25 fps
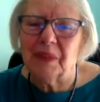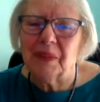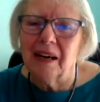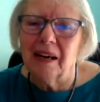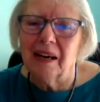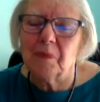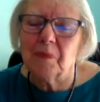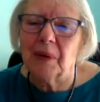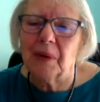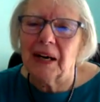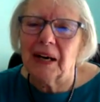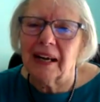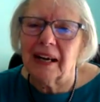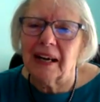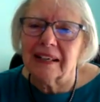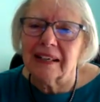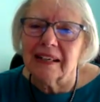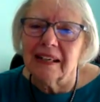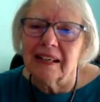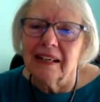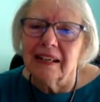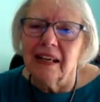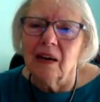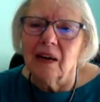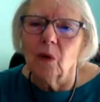But
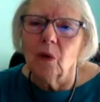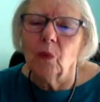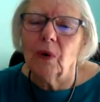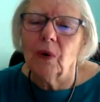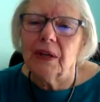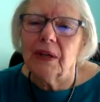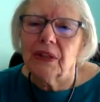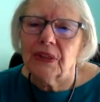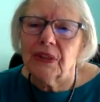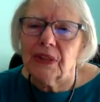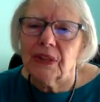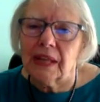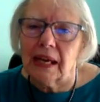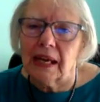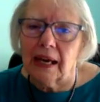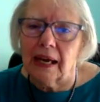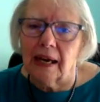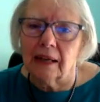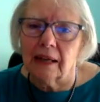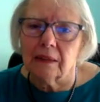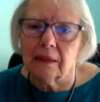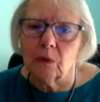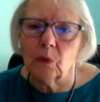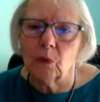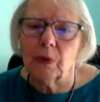with
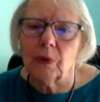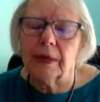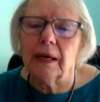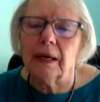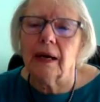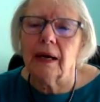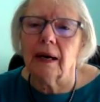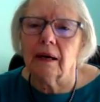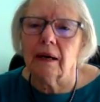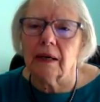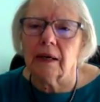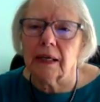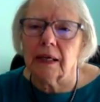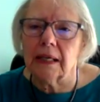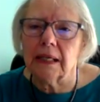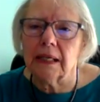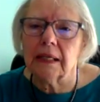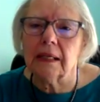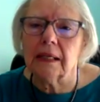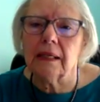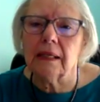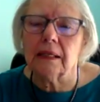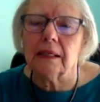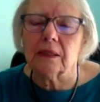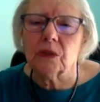that, we are
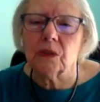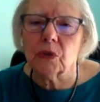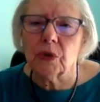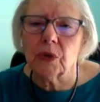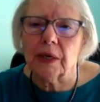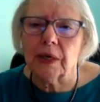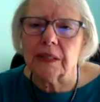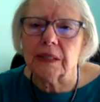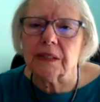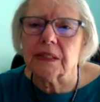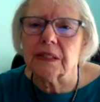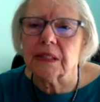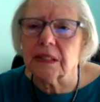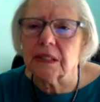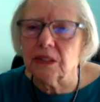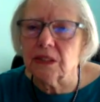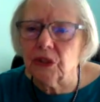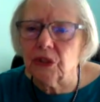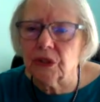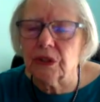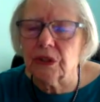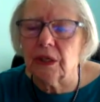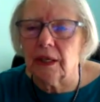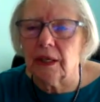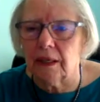in a
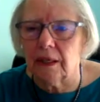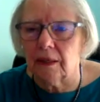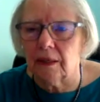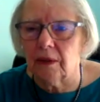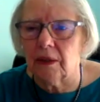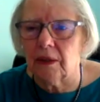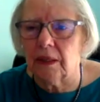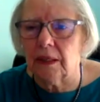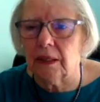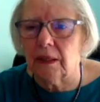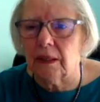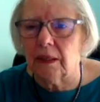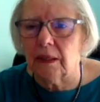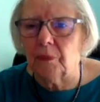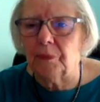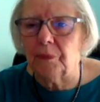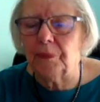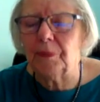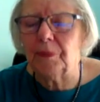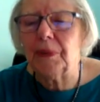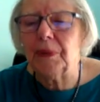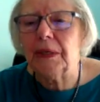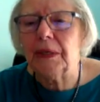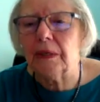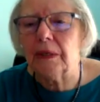transitionary
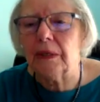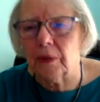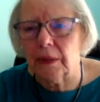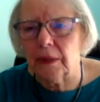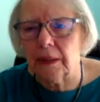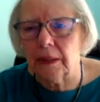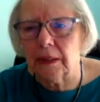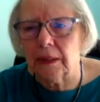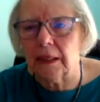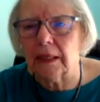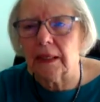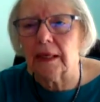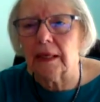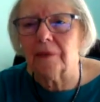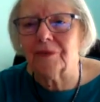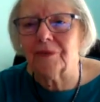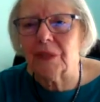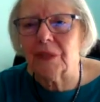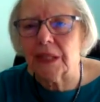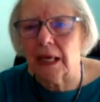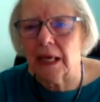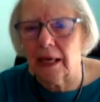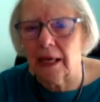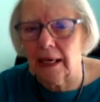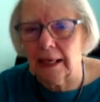period of
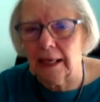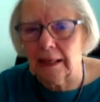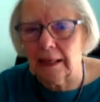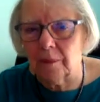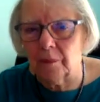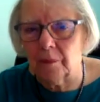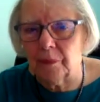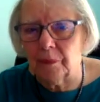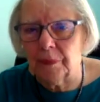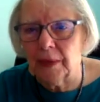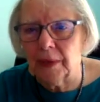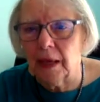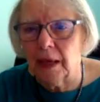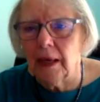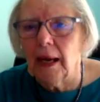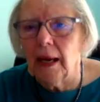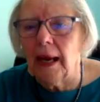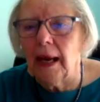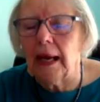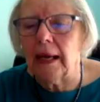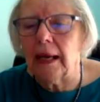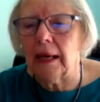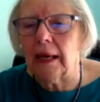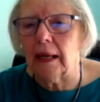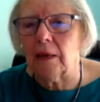time.
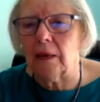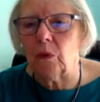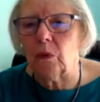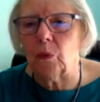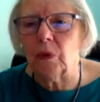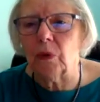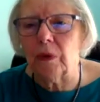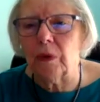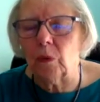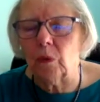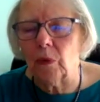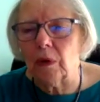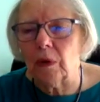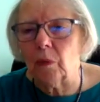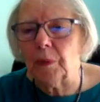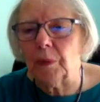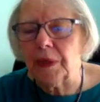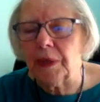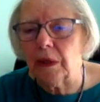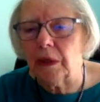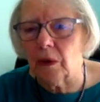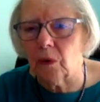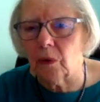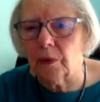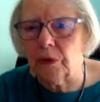And we will be
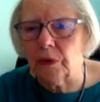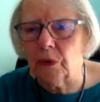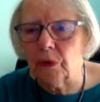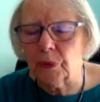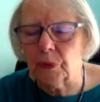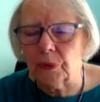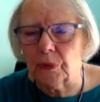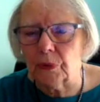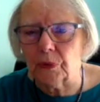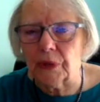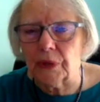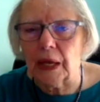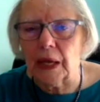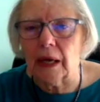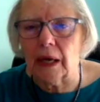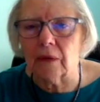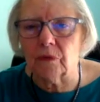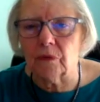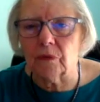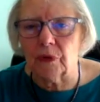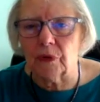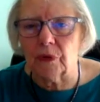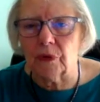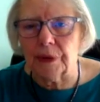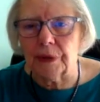going through that
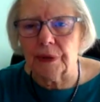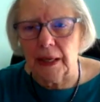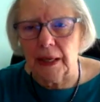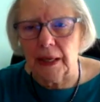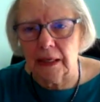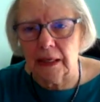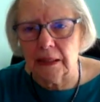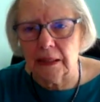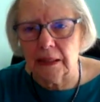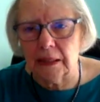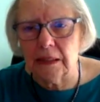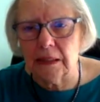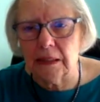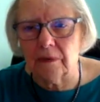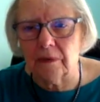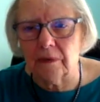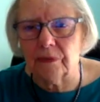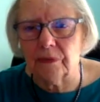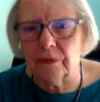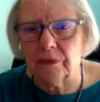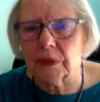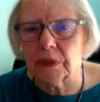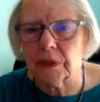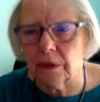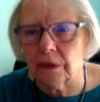for the end of
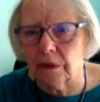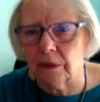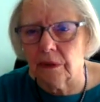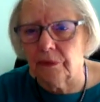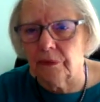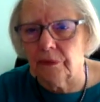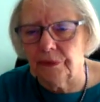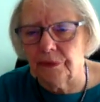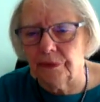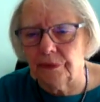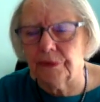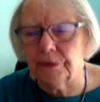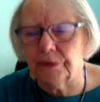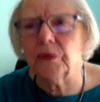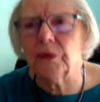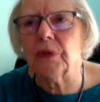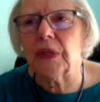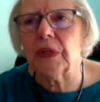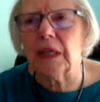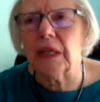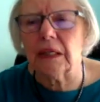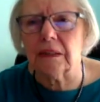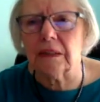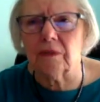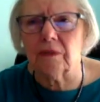till through the
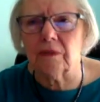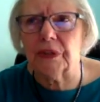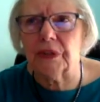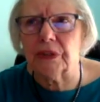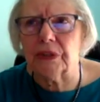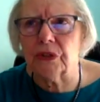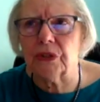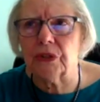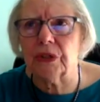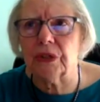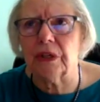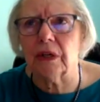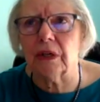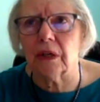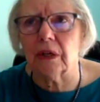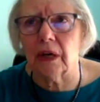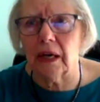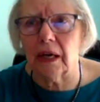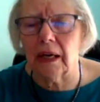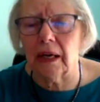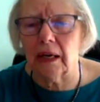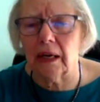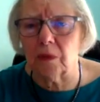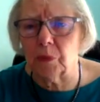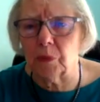end of this year
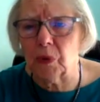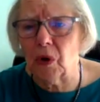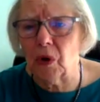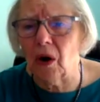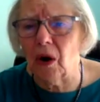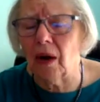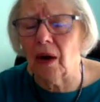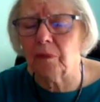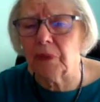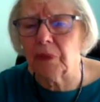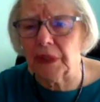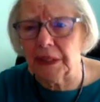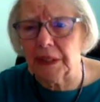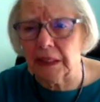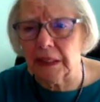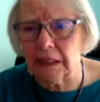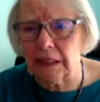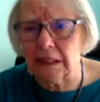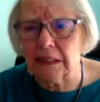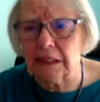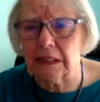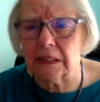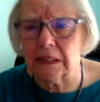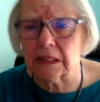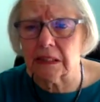and probably
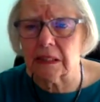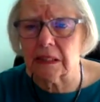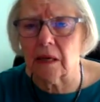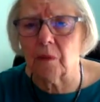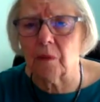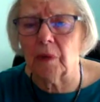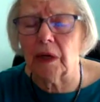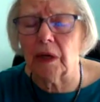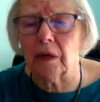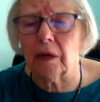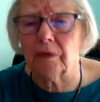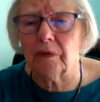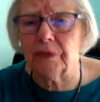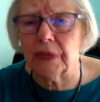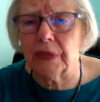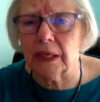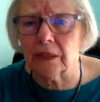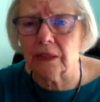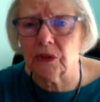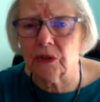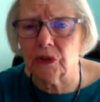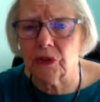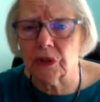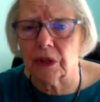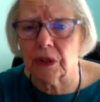into some of
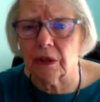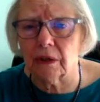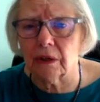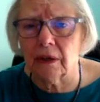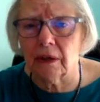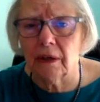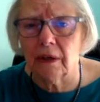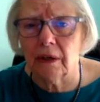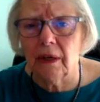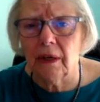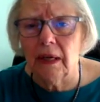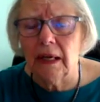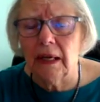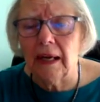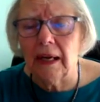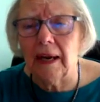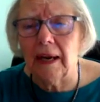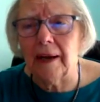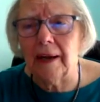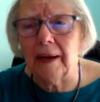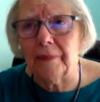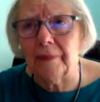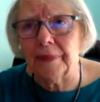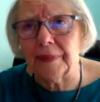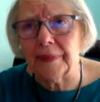next year.
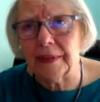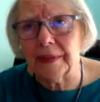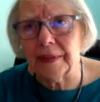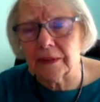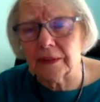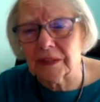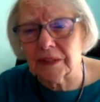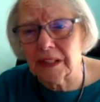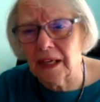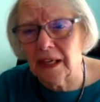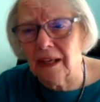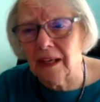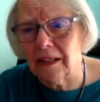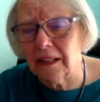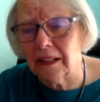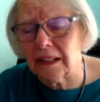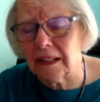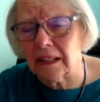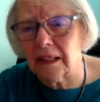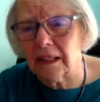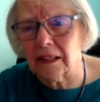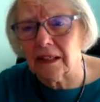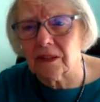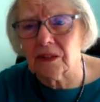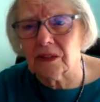And they're telling
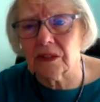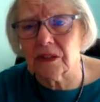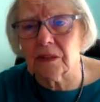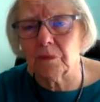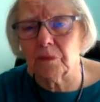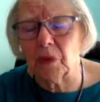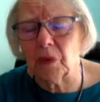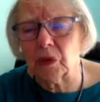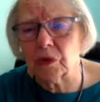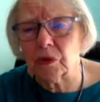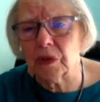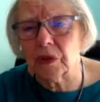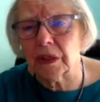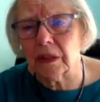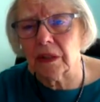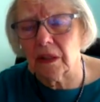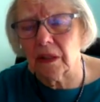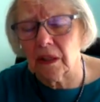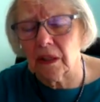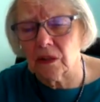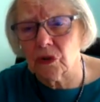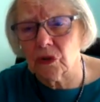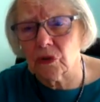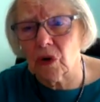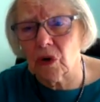us, mostly the
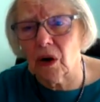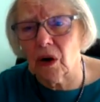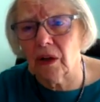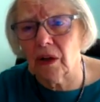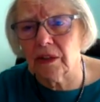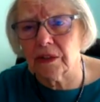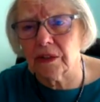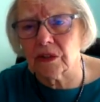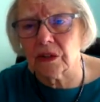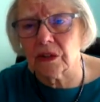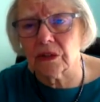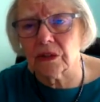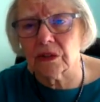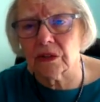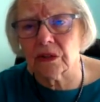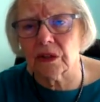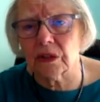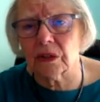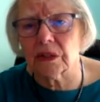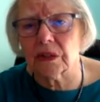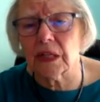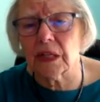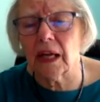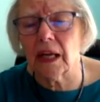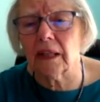astrologers are
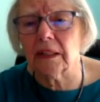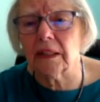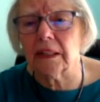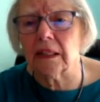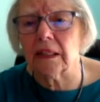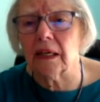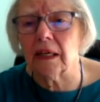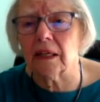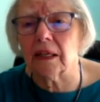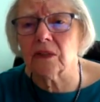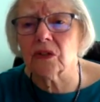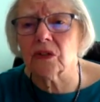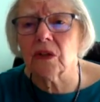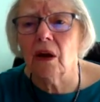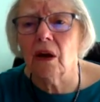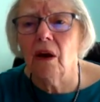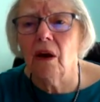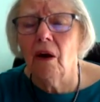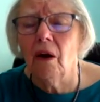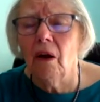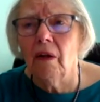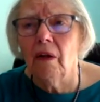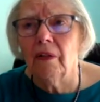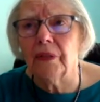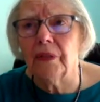telling us
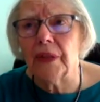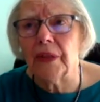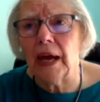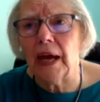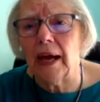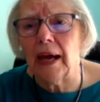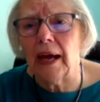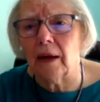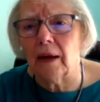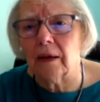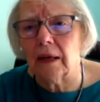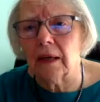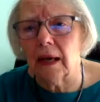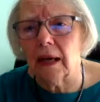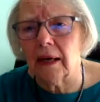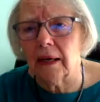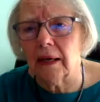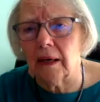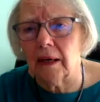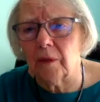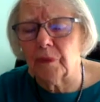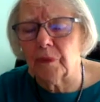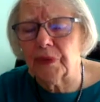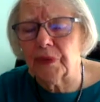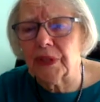that
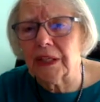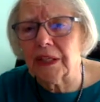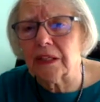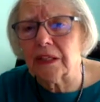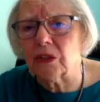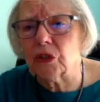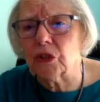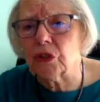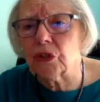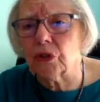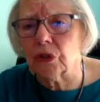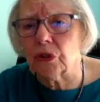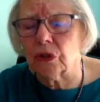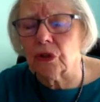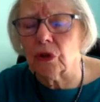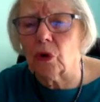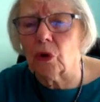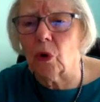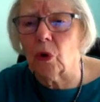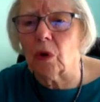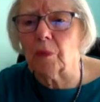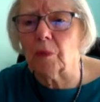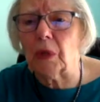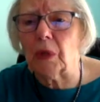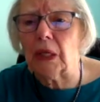things should
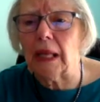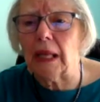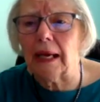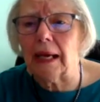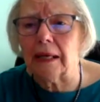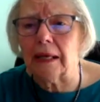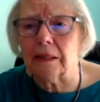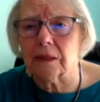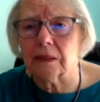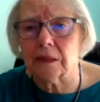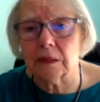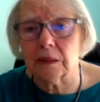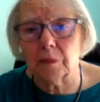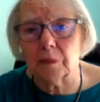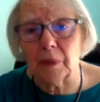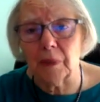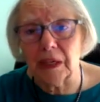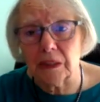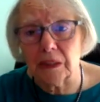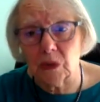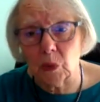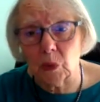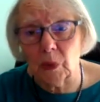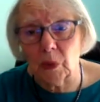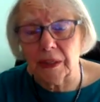normalize by
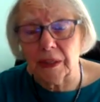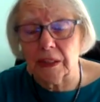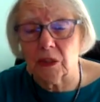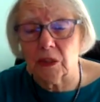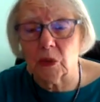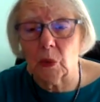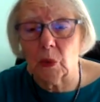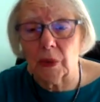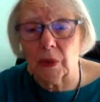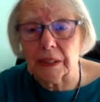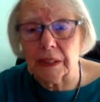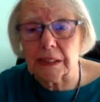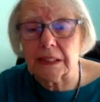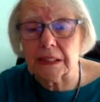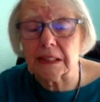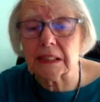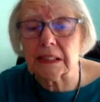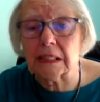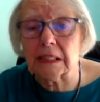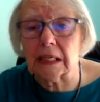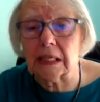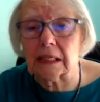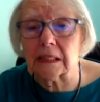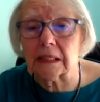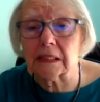
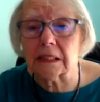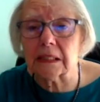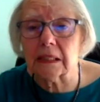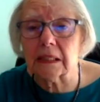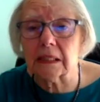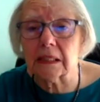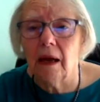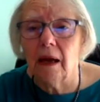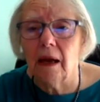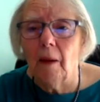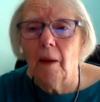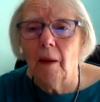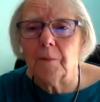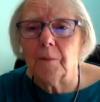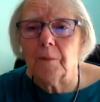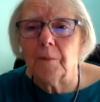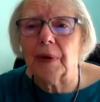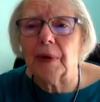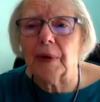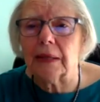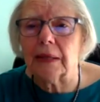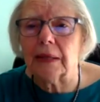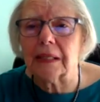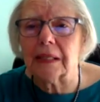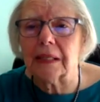2026,
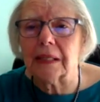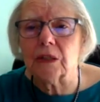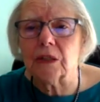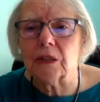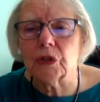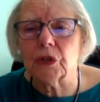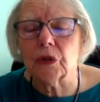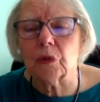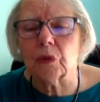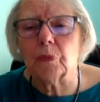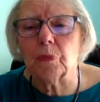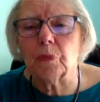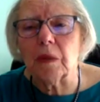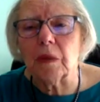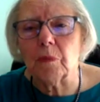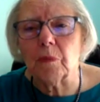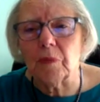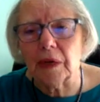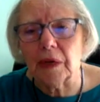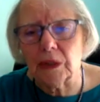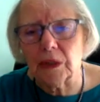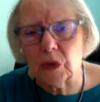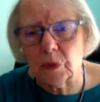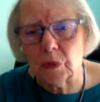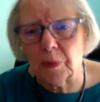but they should be
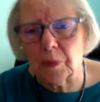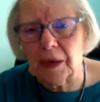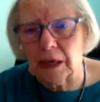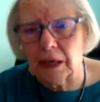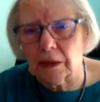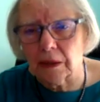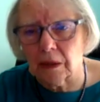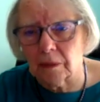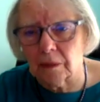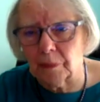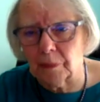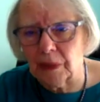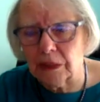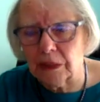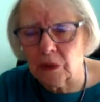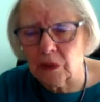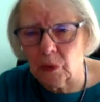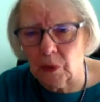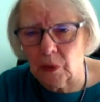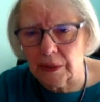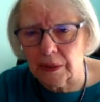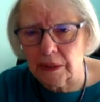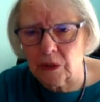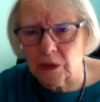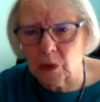much better by
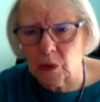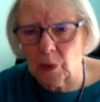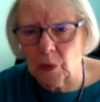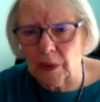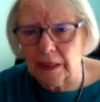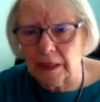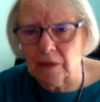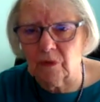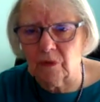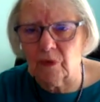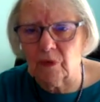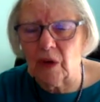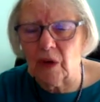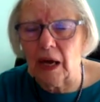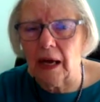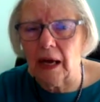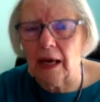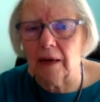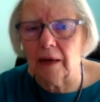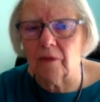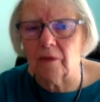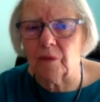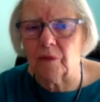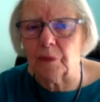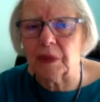
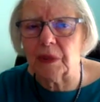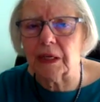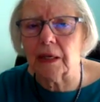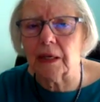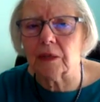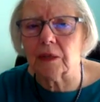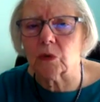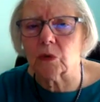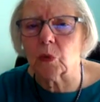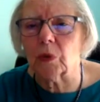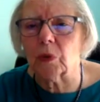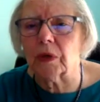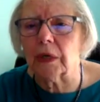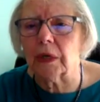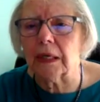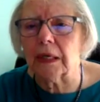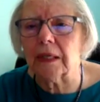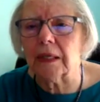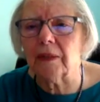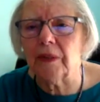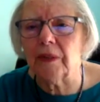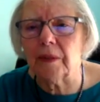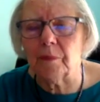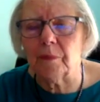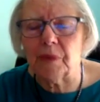2025 because we're
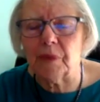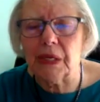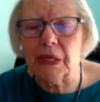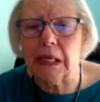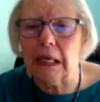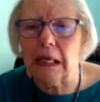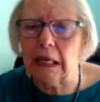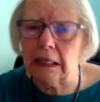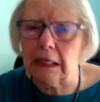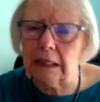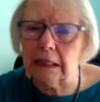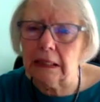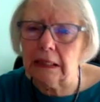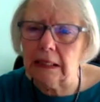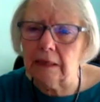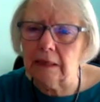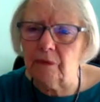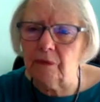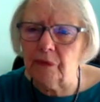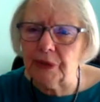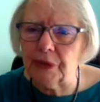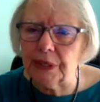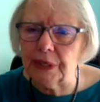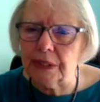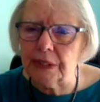in the beginning
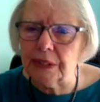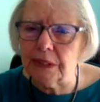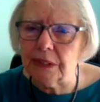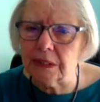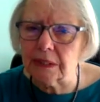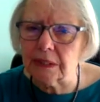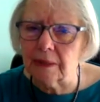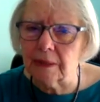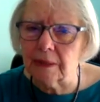of this.